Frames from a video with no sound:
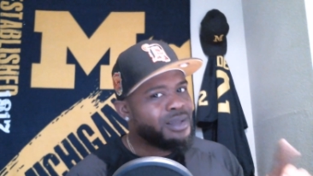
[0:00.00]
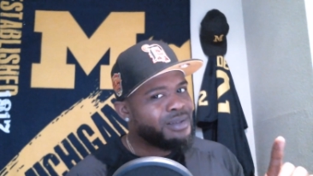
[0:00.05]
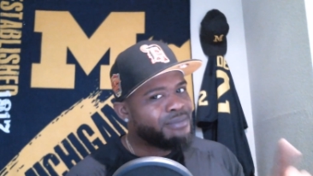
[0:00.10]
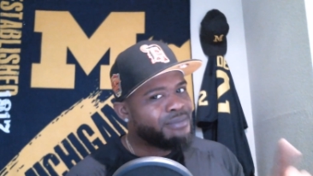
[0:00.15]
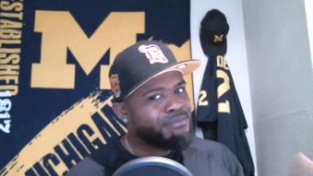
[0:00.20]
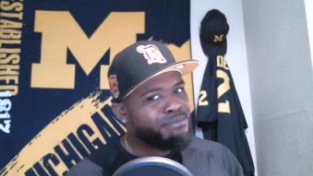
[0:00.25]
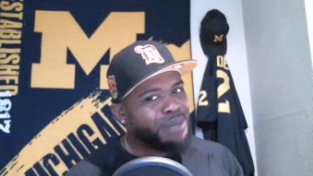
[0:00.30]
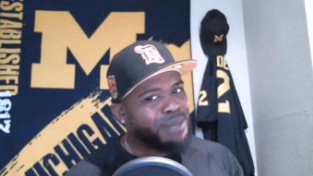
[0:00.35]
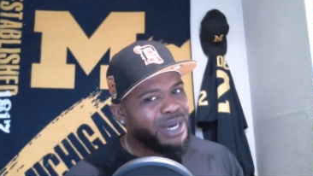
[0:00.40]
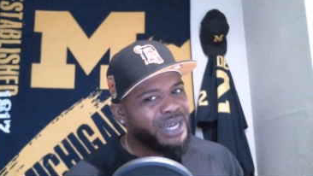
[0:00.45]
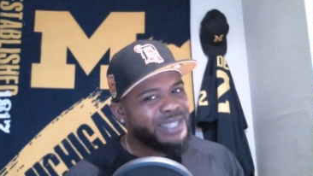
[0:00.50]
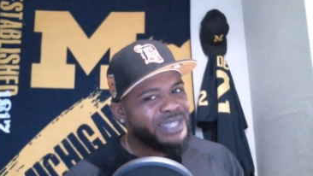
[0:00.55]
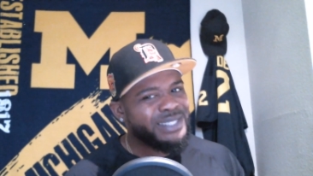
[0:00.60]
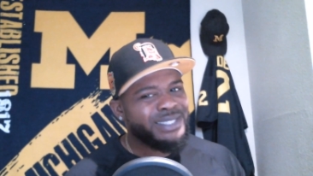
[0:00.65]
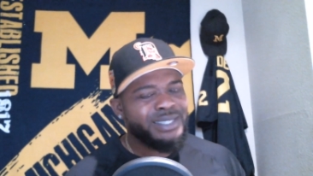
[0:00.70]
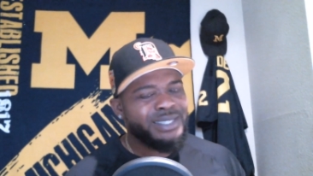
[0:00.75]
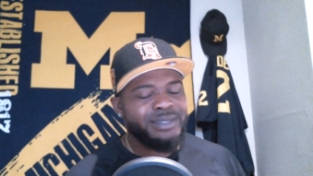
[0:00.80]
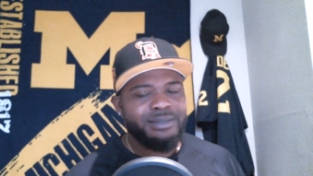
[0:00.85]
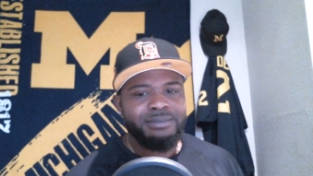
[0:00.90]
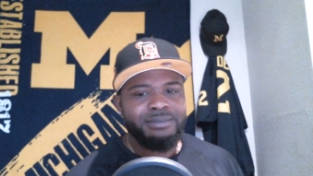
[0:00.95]

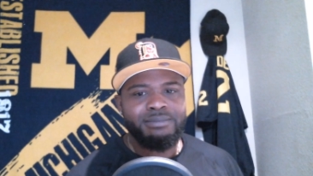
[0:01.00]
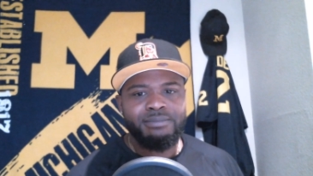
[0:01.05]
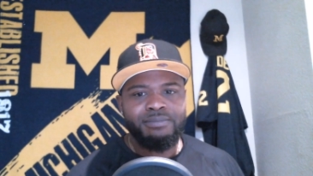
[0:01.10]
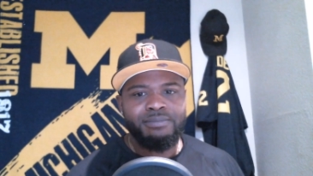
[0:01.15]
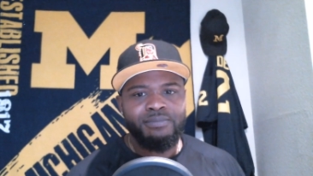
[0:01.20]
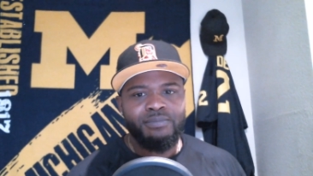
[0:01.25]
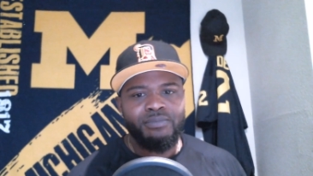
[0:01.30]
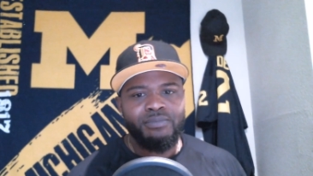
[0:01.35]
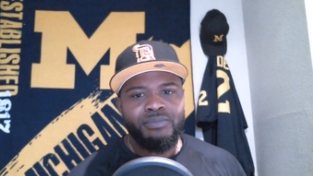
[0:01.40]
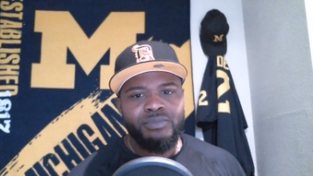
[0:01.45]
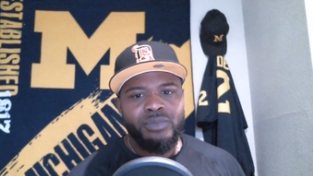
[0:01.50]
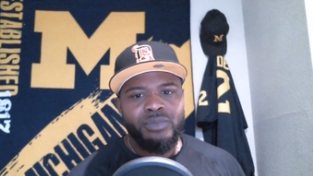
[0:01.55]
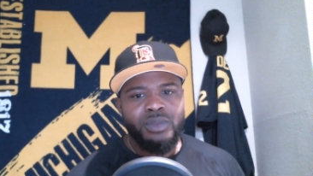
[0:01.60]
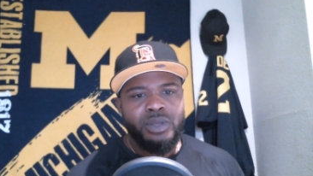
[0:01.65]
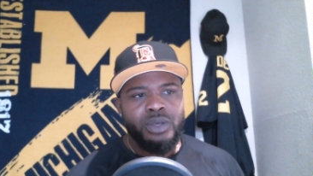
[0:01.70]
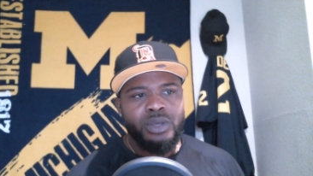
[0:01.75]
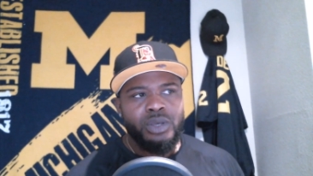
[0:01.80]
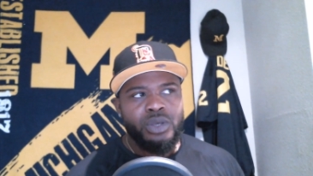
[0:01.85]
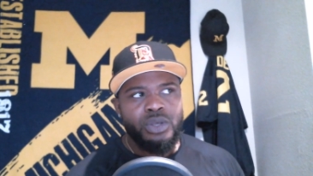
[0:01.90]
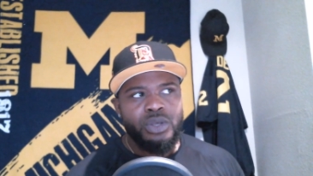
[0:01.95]
But
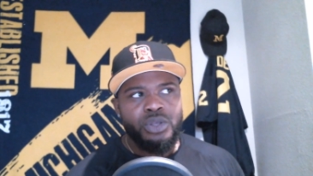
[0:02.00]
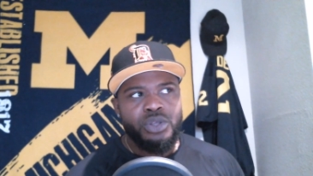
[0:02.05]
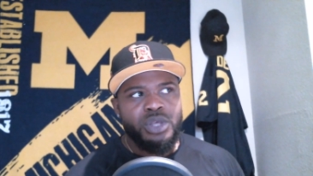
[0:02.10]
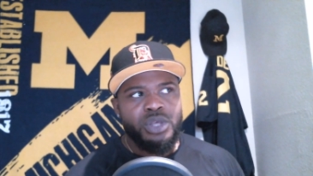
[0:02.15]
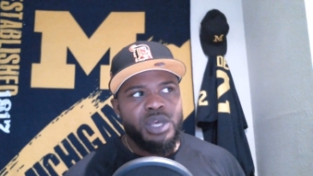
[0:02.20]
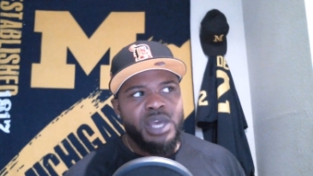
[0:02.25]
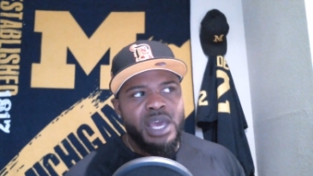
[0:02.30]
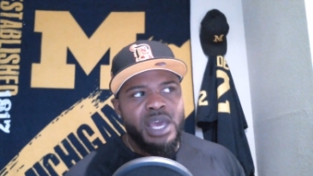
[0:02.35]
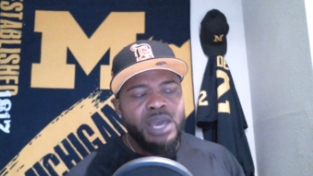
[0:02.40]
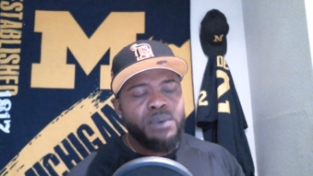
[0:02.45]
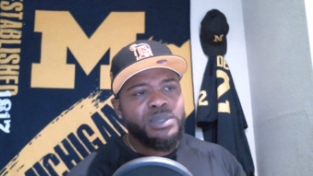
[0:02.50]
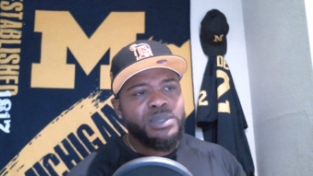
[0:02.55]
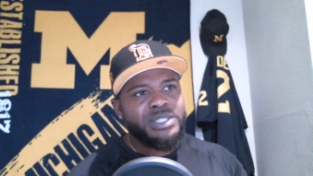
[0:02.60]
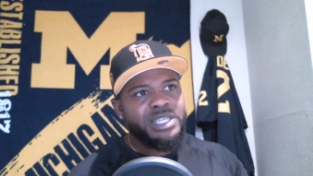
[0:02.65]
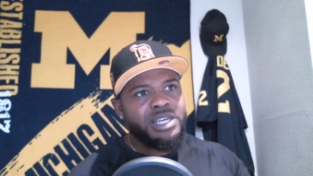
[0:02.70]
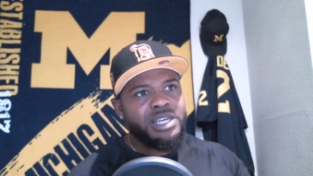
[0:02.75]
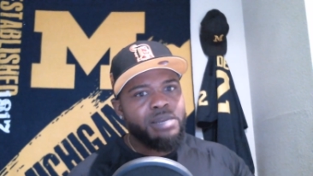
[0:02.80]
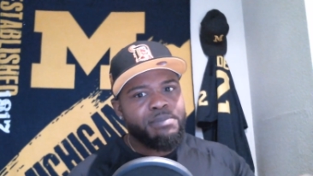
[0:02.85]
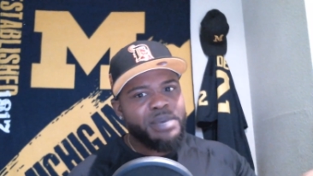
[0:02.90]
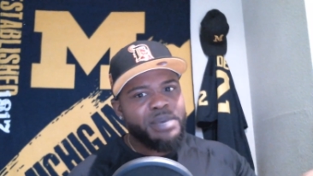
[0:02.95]
he was
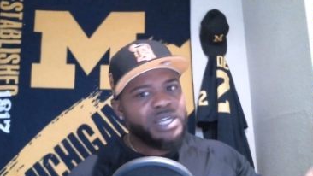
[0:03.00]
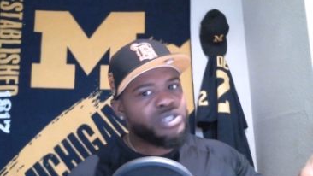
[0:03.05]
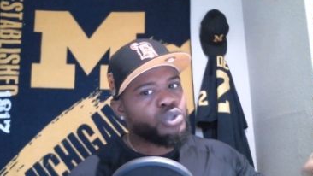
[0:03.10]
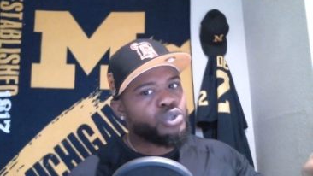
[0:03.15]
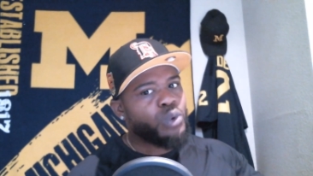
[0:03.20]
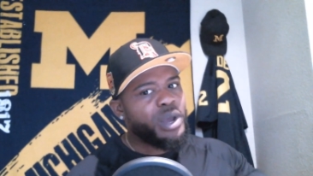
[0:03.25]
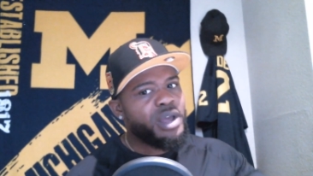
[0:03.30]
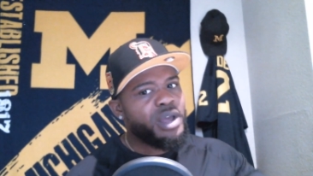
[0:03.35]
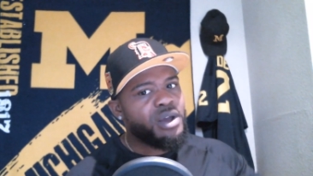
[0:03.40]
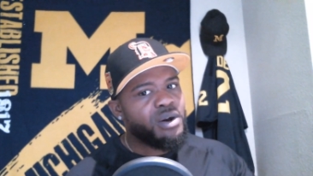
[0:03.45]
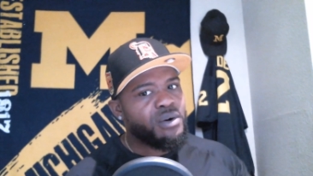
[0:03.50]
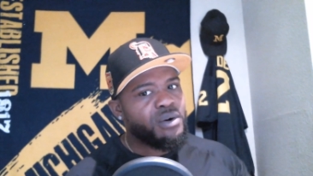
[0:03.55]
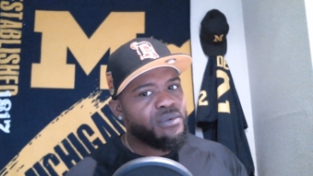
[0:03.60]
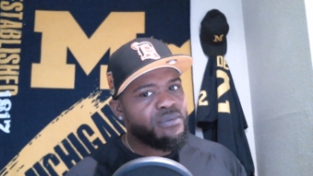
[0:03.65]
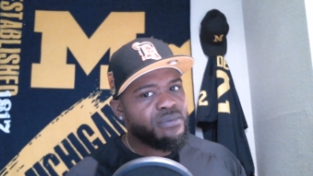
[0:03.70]
in the Big 12.